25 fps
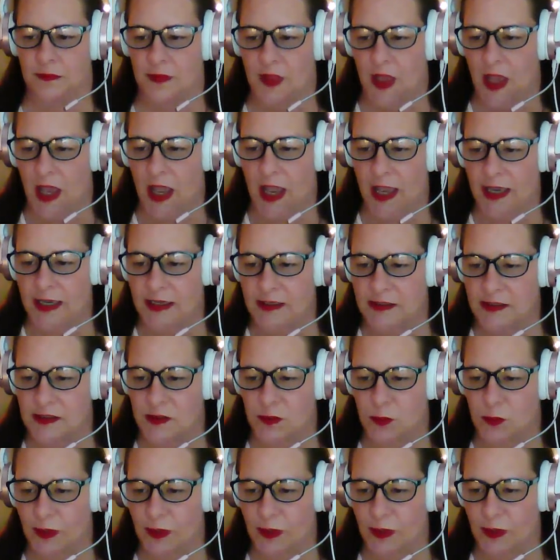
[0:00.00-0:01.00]
Hi,
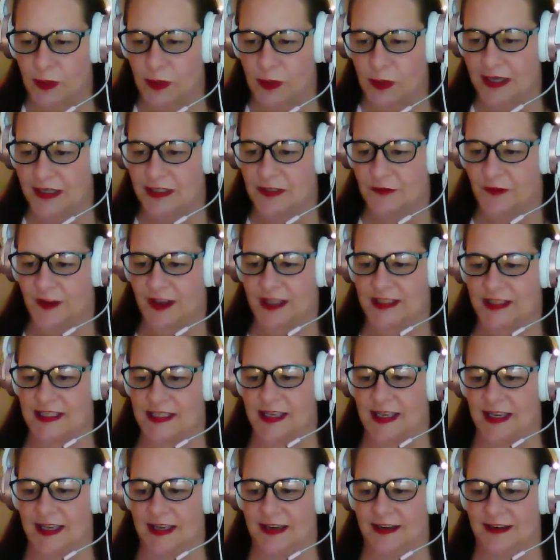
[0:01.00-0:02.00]
sweet Mix
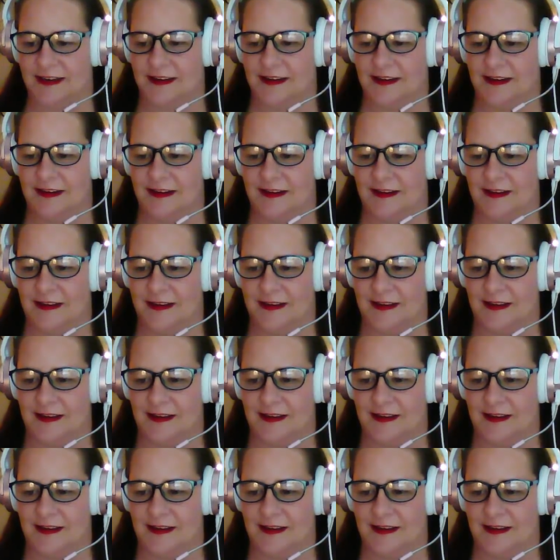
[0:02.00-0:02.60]
Vixen.